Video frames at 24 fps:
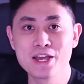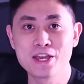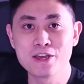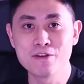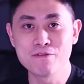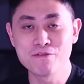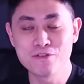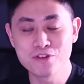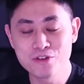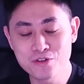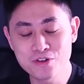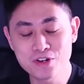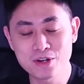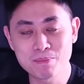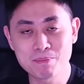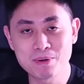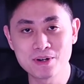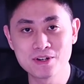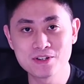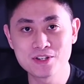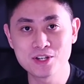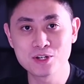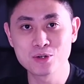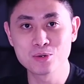if you're the
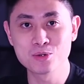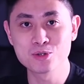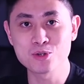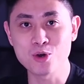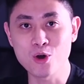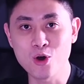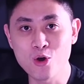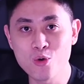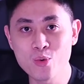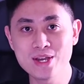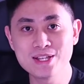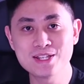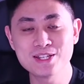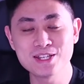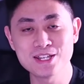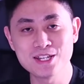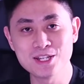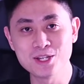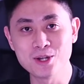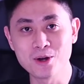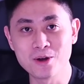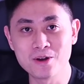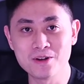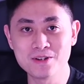person who's always
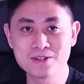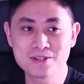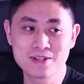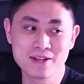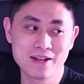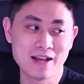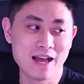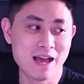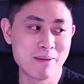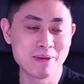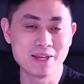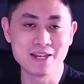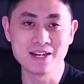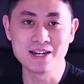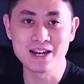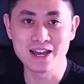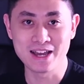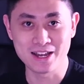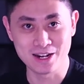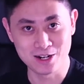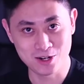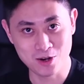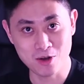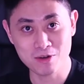indoors, I mean
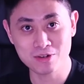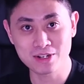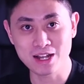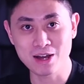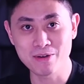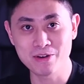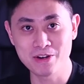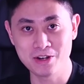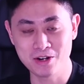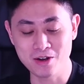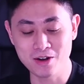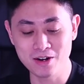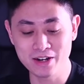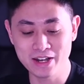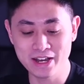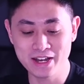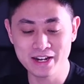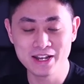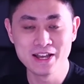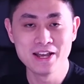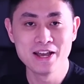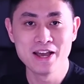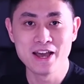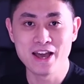like lockdown and all
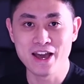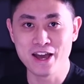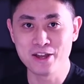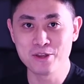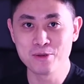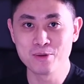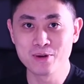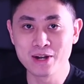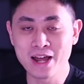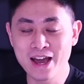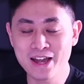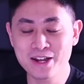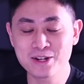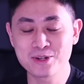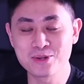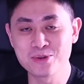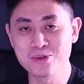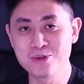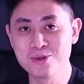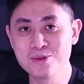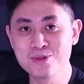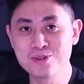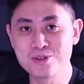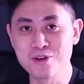that, and you like
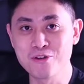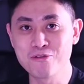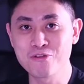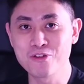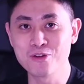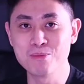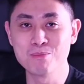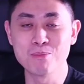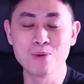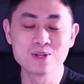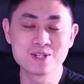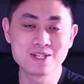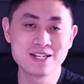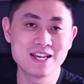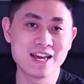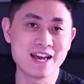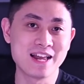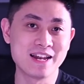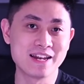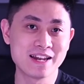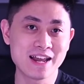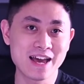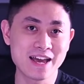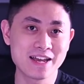to use your phone mostly
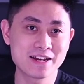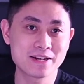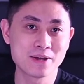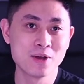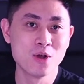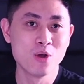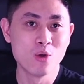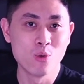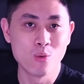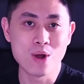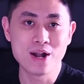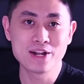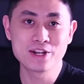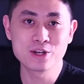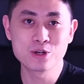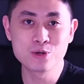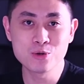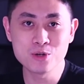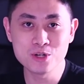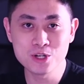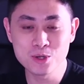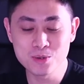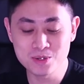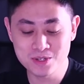at night, well, the
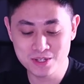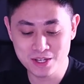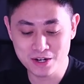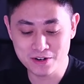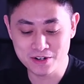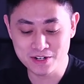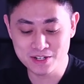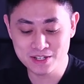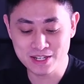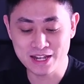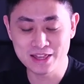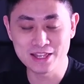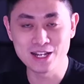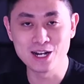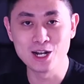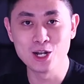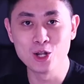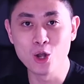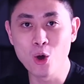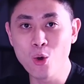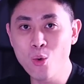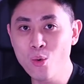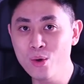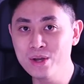good news here is that the
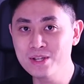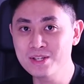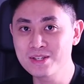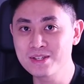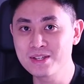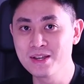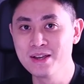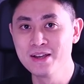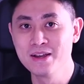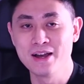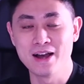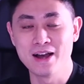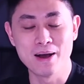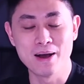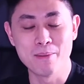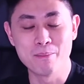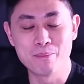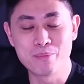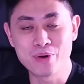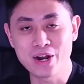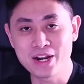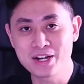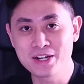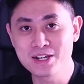lowest
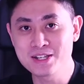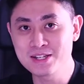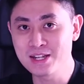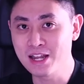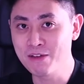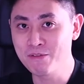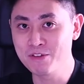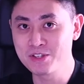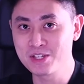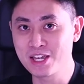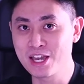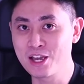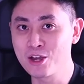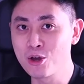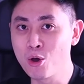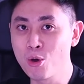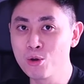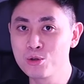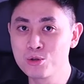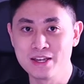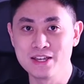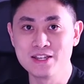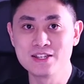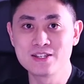brightness levels it can
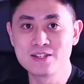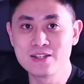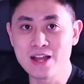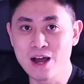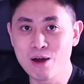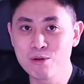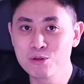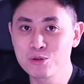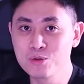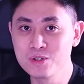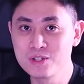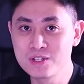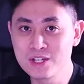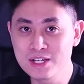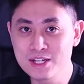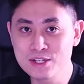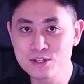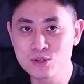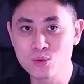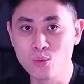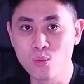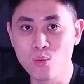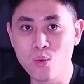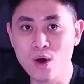go to is down to
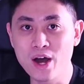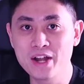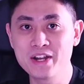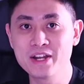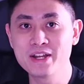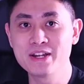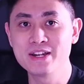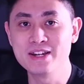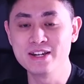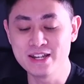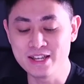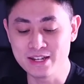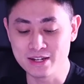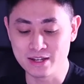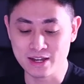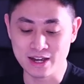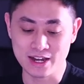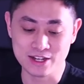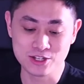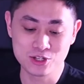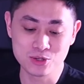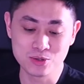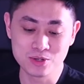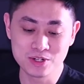just 1 nit,
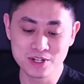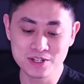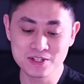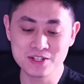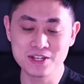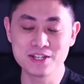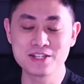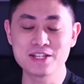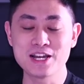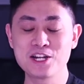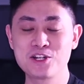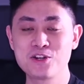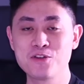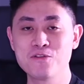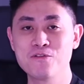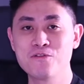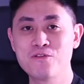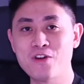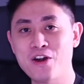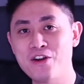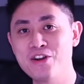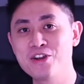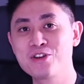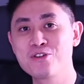guys. So this is actually
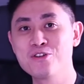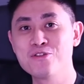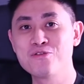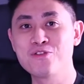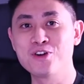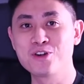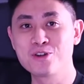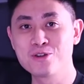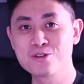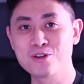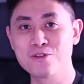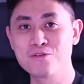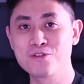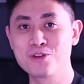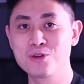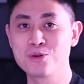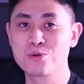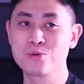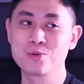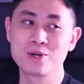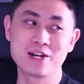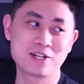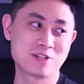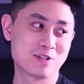very good for those of
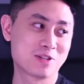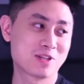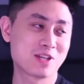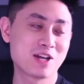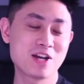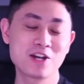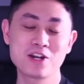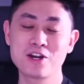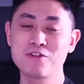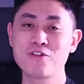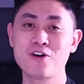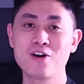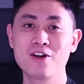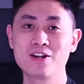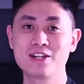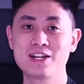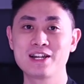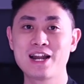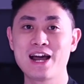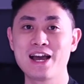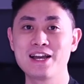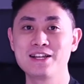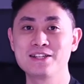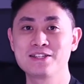you who like to turn off all
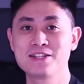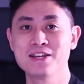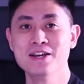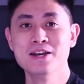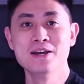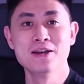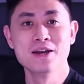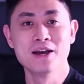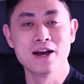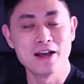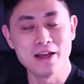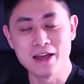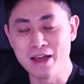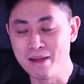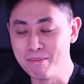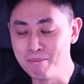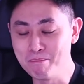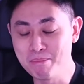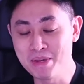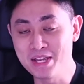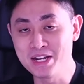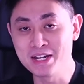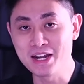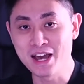the lights at
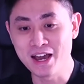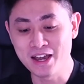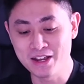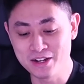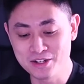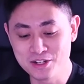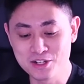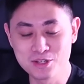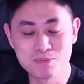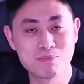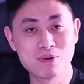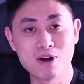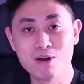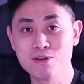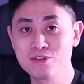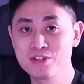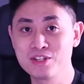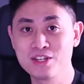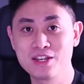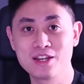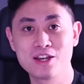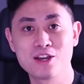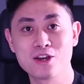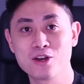midnight, just
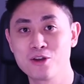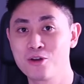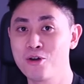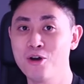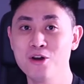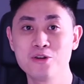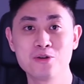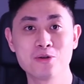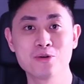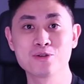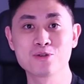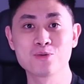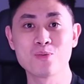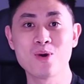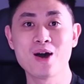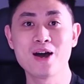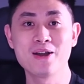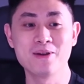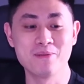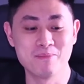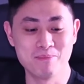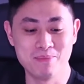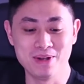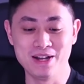browsing, God knows
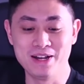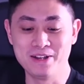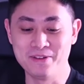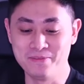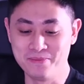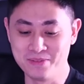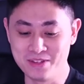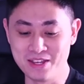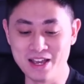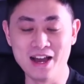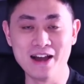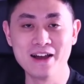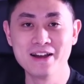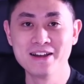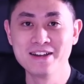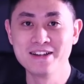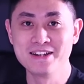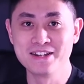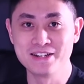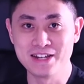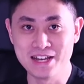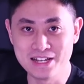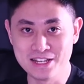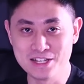what, but yeah,
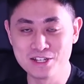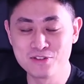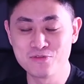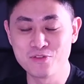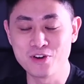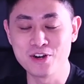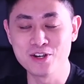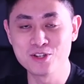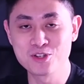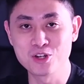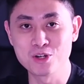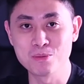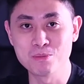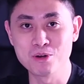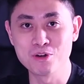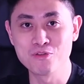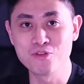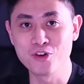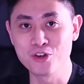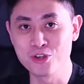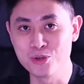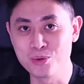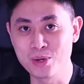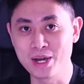that is very suitable
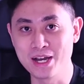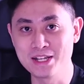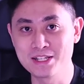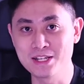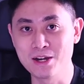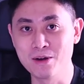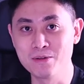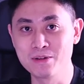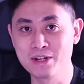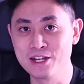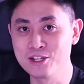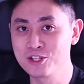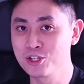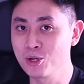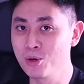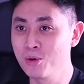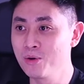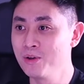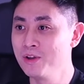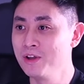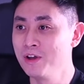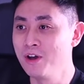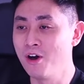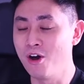for you guys out there.
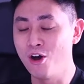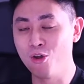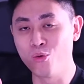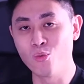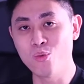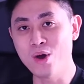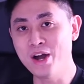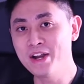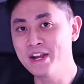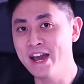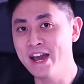So on one